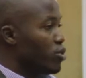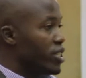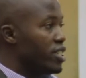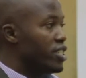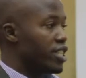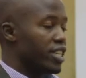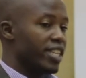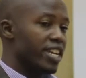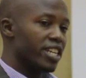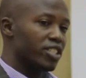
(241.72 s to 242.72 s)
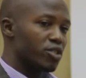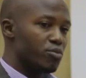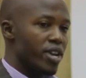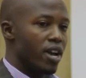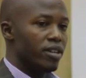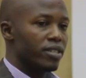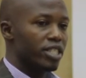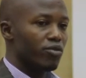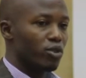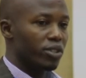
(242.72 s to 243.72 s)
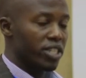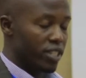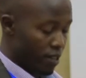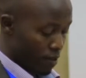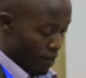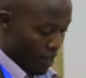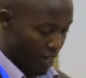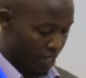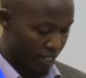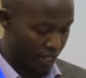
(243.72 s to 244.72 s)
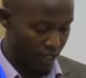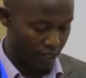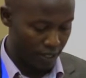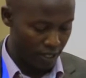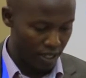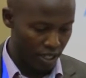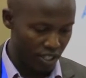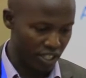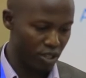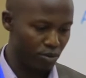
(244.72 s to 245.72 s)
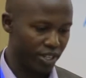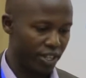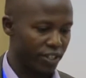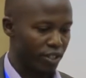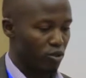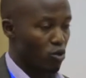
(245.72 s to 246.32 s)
we did the direct smear, the flotation, and the sedimentation.